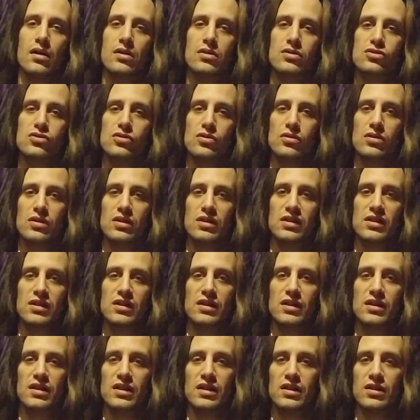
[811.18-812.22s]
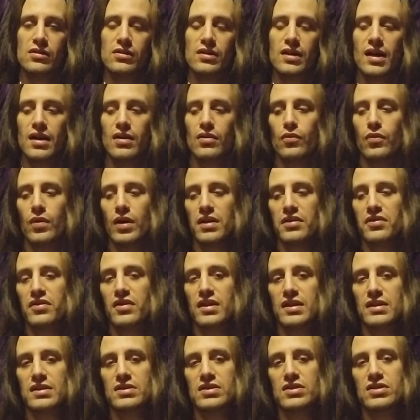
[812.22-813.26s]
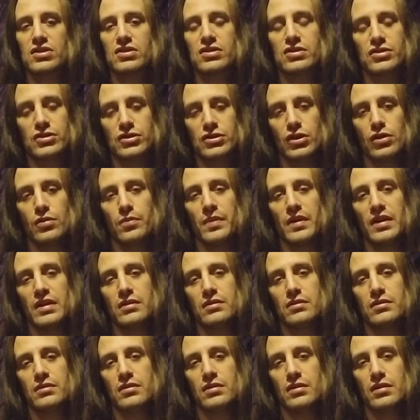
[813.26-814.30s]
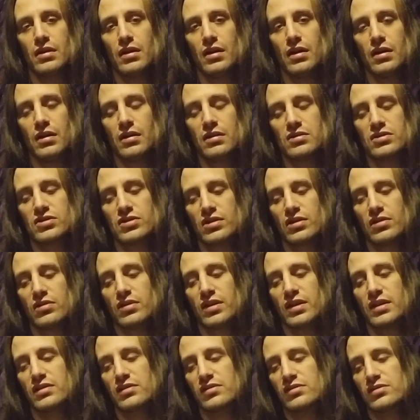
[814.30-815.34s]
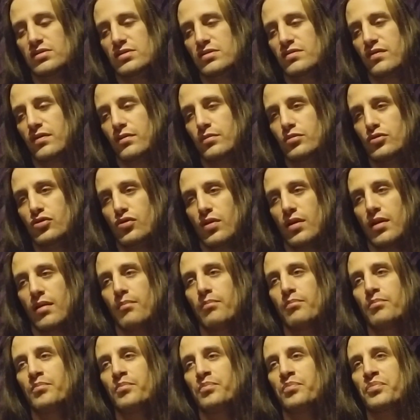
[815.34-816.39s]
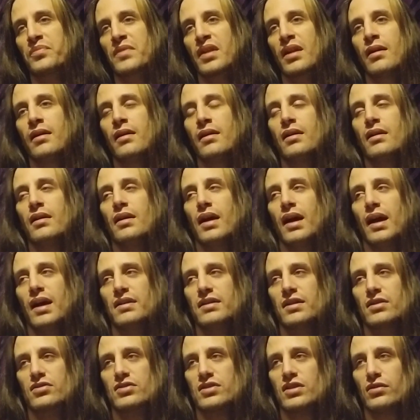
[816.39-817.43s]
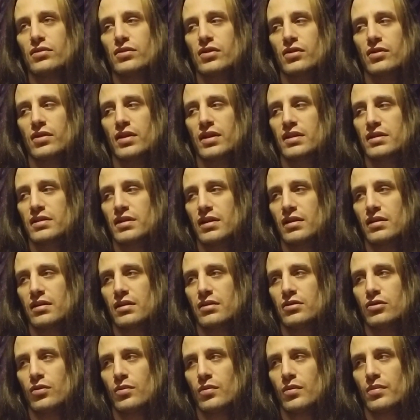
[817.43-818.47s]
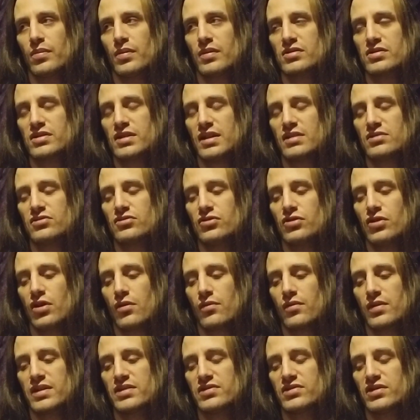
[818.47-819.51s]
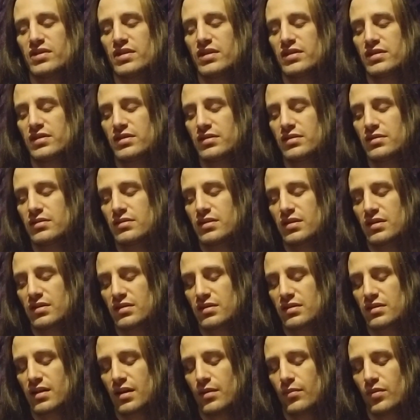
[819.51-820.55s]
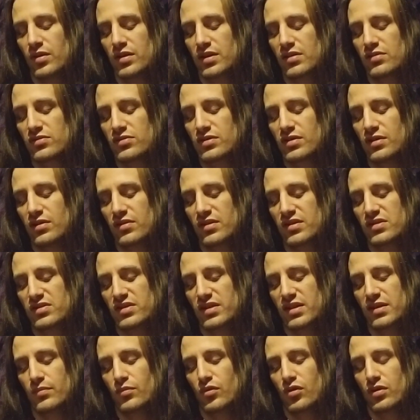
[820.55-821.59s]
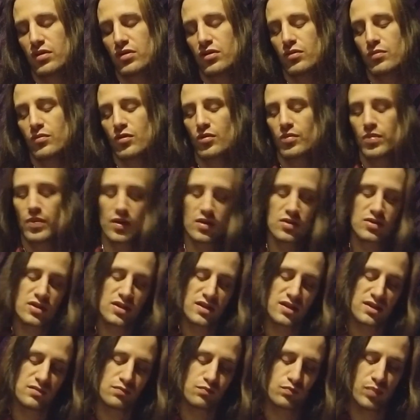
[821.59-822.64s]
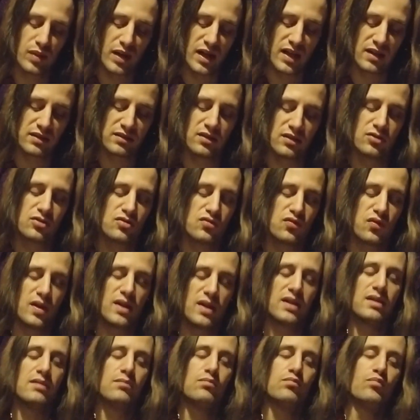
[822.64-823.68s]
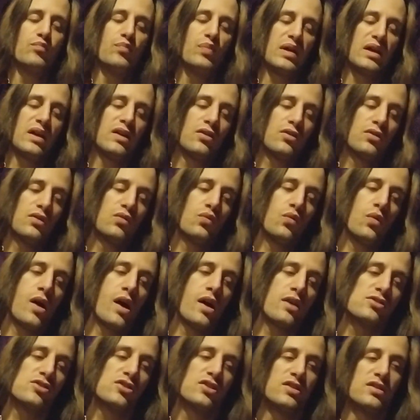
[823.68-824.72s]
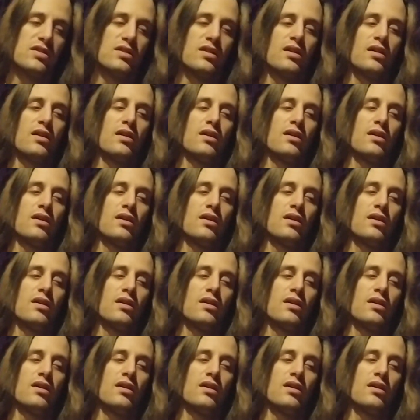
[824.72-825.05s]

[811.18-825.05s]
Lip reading: trolling the internet with these stupid slogans from Trump. And they're still doing it. A normal person has no reason to come with those slogans anymore. A normal person is back to drinking beer and watching